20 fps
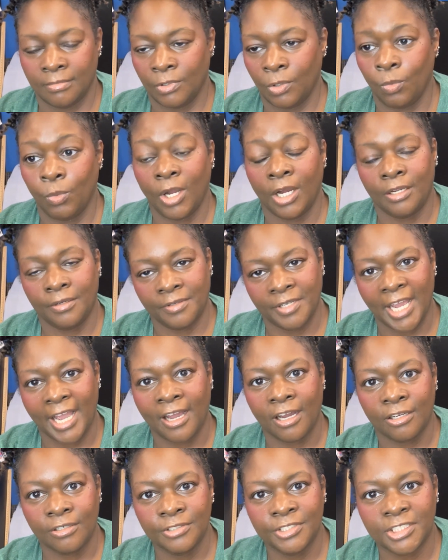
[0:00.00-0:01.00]
Well,
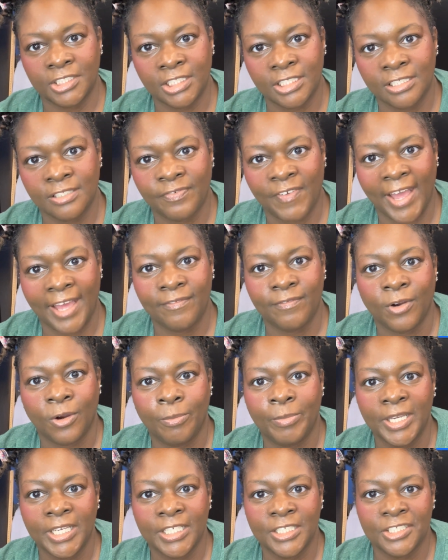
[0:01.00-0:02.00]
now she's fat
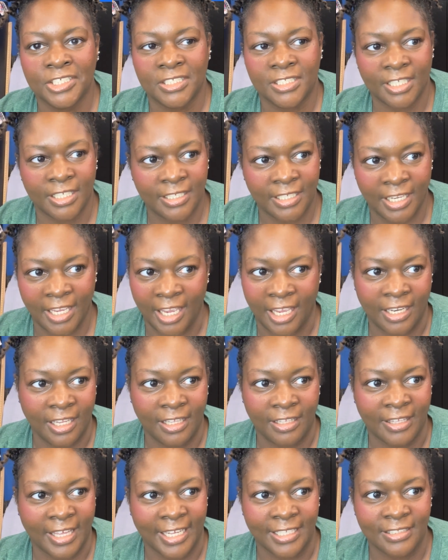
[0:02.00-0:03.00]
phobic and she's
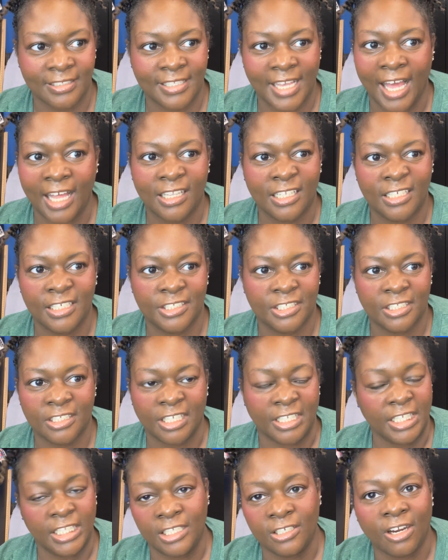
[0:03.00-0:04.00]
indicating that Sally is just
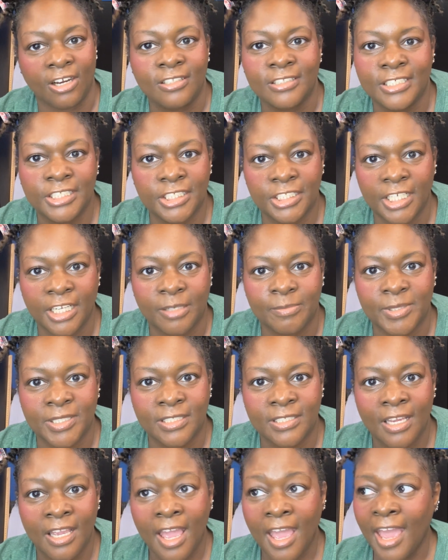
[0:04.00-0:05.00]
going to eat all these
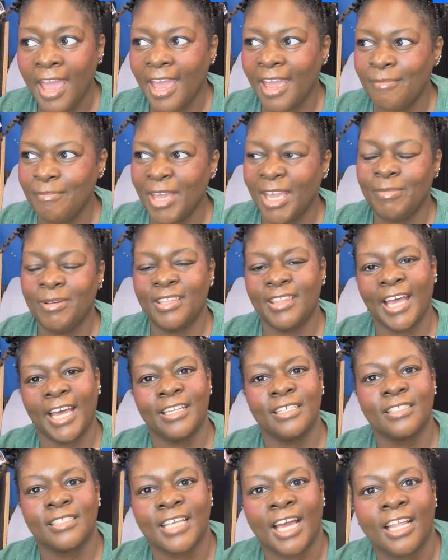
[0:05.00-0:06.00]
chips. And maybe
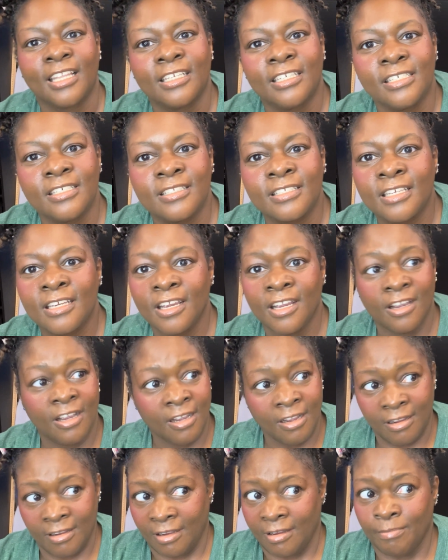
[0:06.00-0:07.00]
that is Sally's
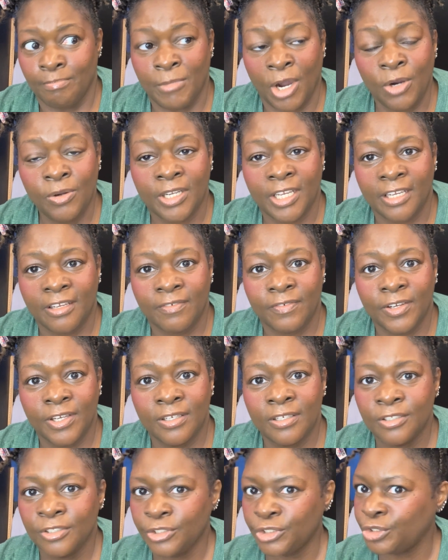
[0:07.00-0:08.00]
motive
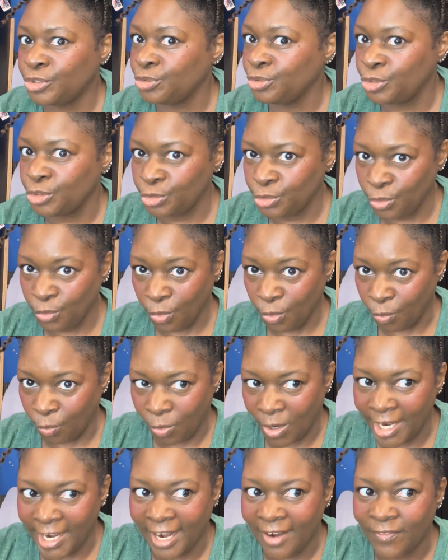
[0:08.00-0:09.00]
to do
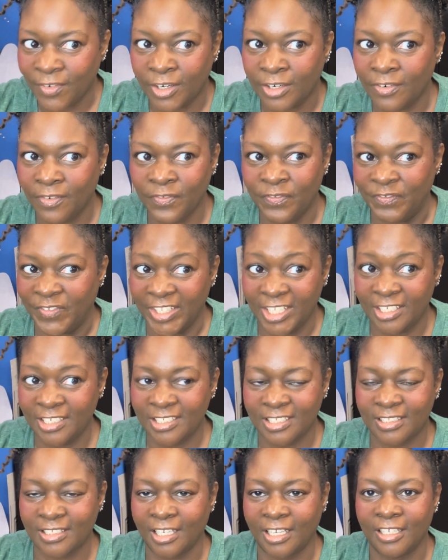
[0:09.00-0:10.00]
whatever
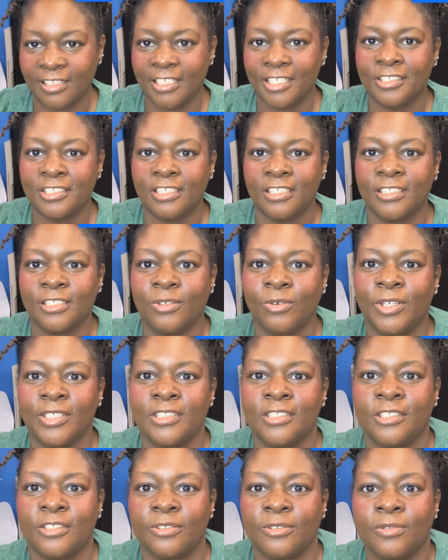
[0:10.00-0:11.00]
villainous thing that she's going
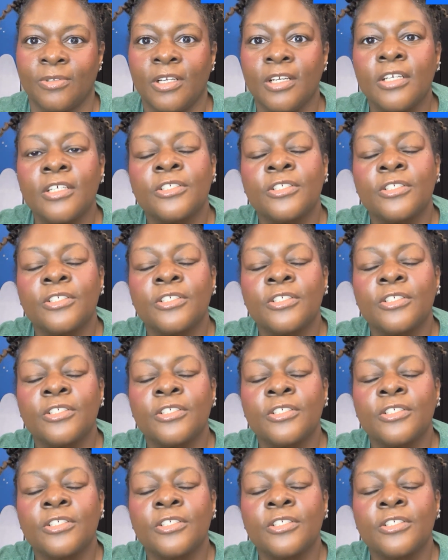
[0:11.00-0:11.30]
to do.